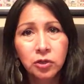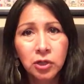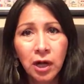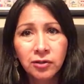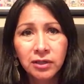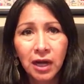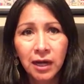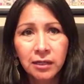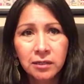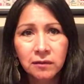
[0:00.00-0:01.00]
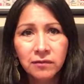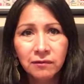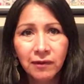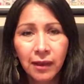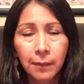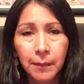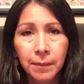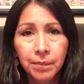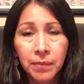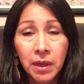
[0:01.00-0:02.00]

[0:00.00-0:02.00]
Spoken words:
child's cognitive development